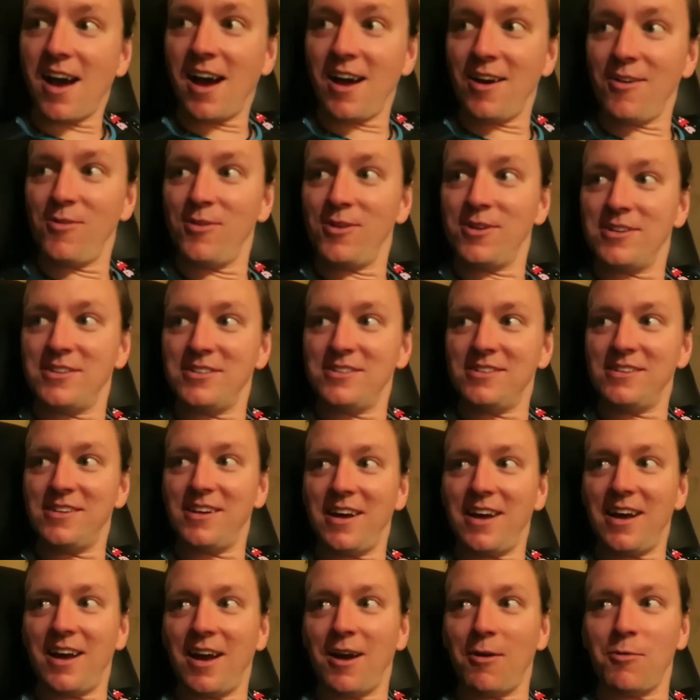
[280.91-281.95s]
I would
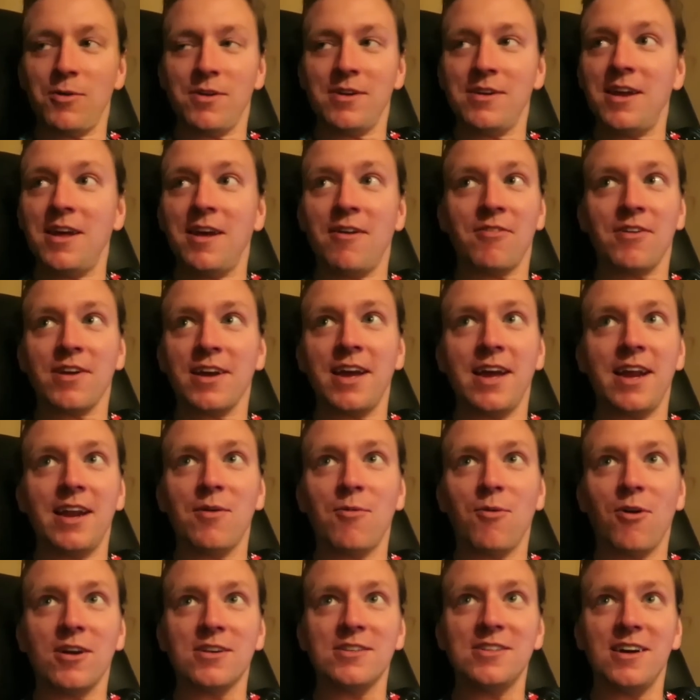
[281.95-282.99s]
I would never get any
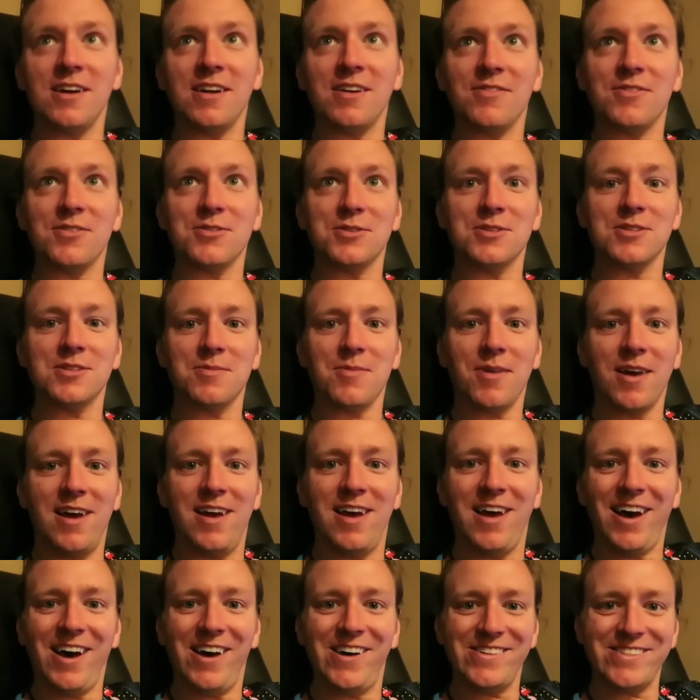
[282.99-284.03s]
work done if this was in my
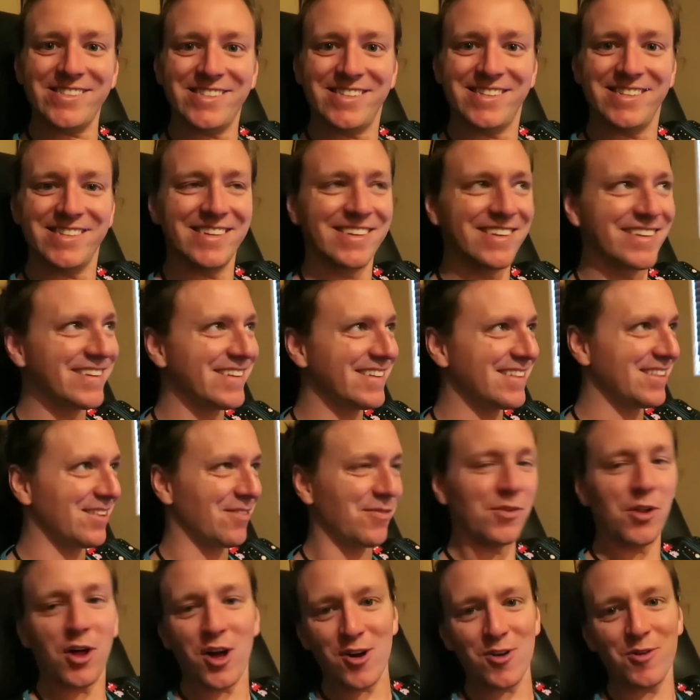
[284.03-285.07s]
house. The
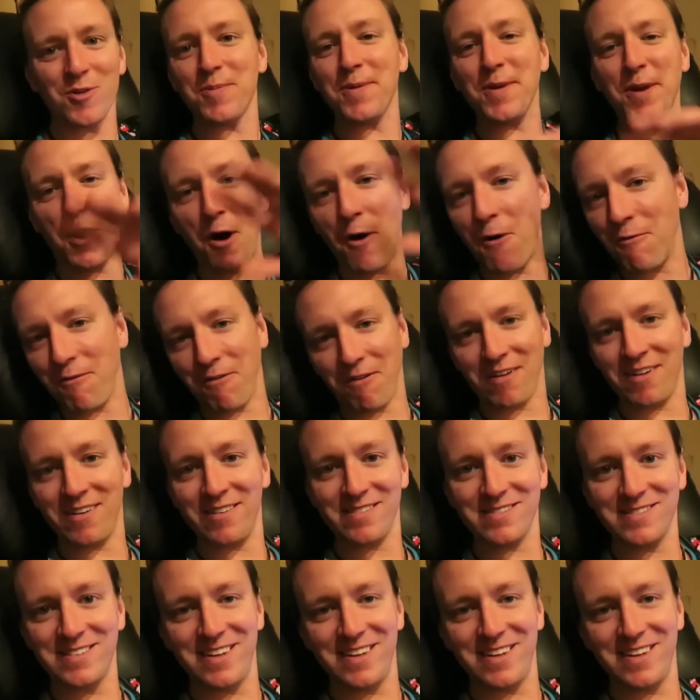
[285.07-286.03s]
vlog would be over.